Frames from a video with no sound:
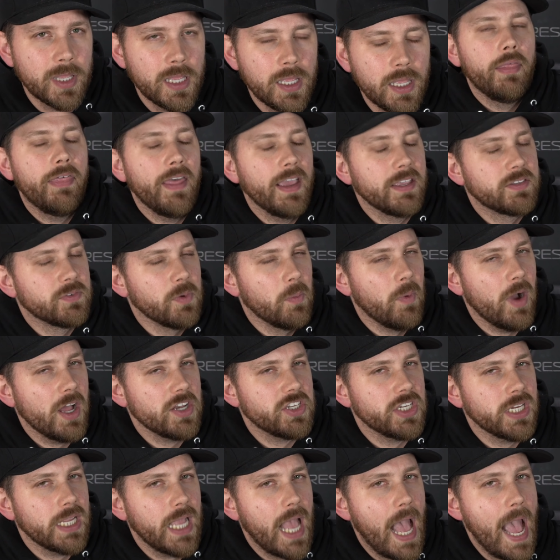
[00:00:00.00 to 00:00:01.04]
Thanks for
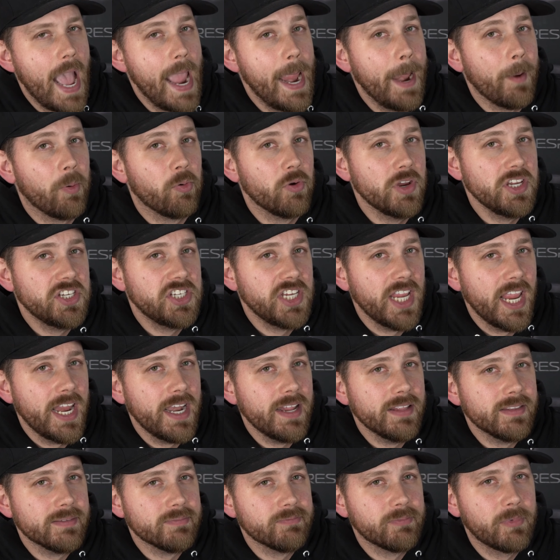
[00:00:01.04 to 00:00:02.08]
watching. I appreciate
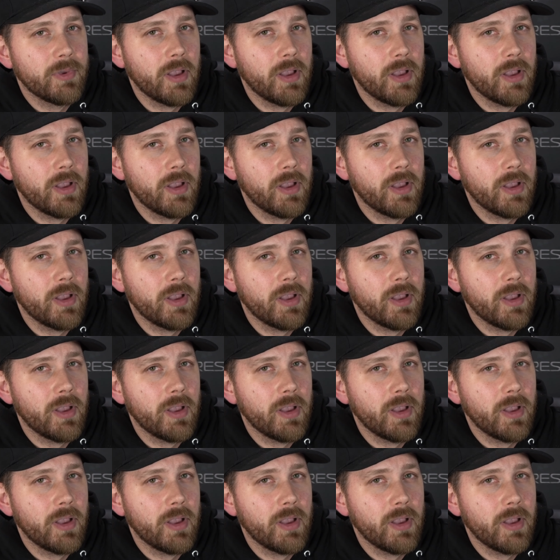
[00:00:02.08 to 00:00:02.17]
it.